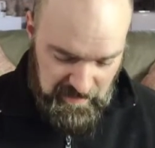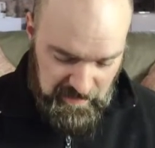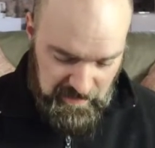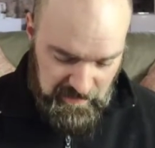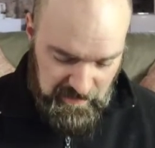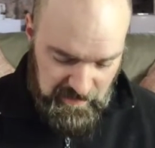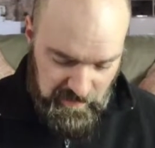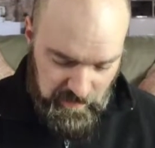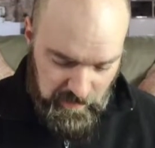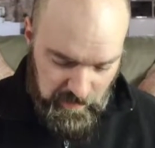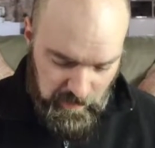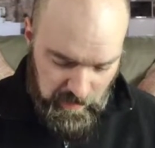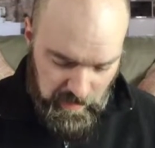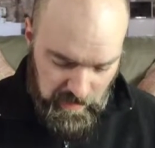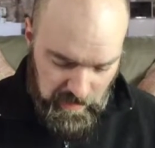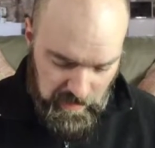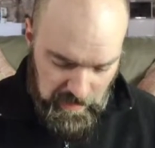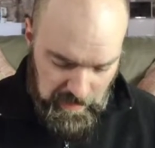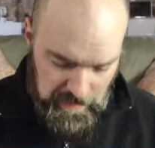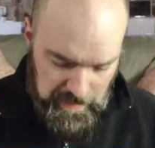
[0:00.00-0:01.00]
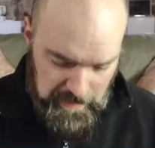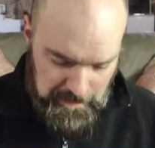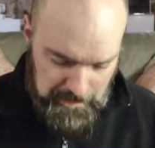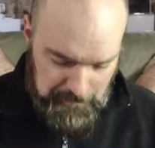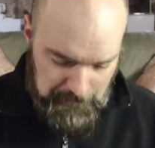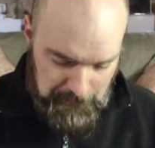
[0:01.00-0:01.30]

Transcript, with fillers: So, uh,